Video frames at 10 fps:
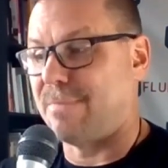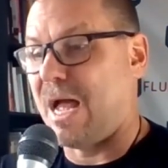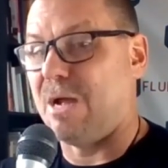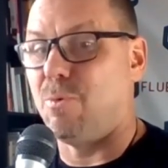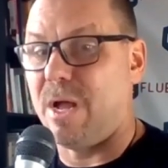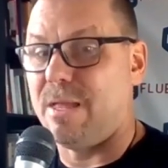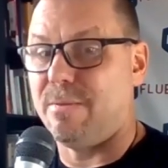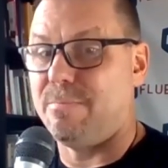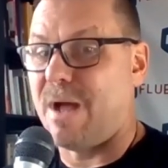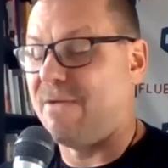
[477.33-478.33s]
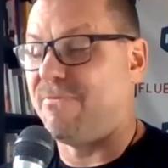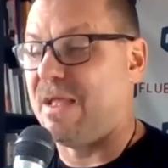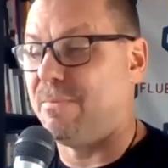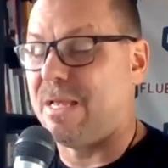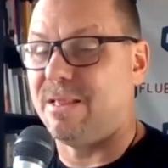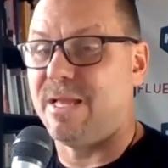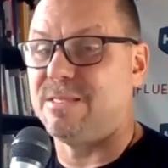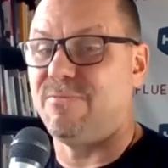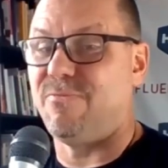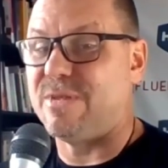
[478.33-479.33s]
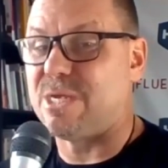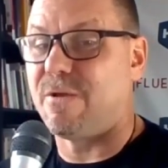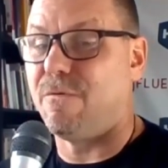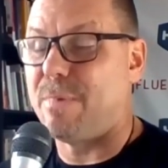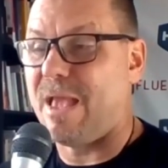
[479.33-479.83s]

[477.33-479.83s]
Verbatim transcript: I in my family it led to physical